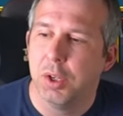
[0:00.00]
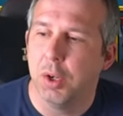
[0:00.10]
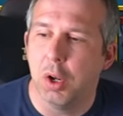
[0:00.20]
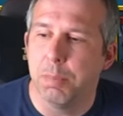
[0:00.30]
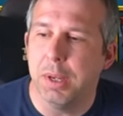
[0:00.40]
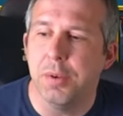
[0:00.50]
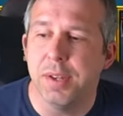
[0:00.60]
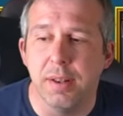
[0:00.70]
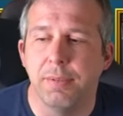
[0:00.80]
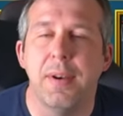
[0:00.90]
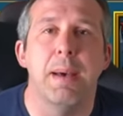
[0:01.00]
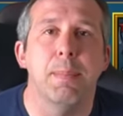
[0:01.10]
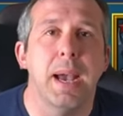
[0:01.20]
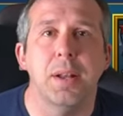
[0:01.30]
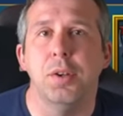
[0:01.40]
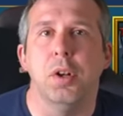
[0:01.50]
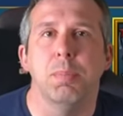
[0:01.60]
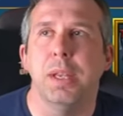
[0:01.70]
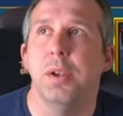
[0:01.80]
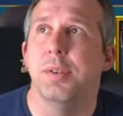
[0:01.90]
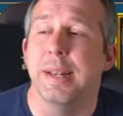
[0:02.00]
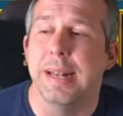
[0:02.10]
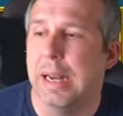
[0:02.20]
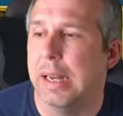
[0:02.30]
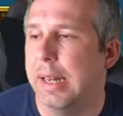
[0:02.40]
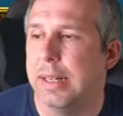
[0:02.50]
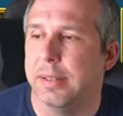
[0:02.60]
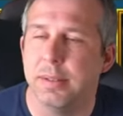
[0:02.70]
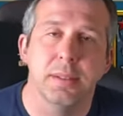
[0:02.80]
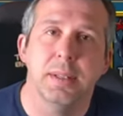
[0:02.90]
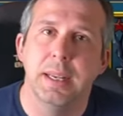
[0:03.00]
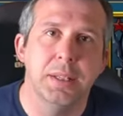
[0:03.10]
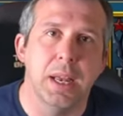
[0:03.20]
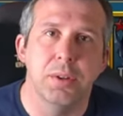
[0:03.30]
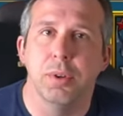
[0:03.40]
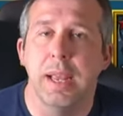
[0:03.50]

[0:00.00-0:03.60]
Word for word: You could be using the Fat Man. You could be using Lanakis, etc.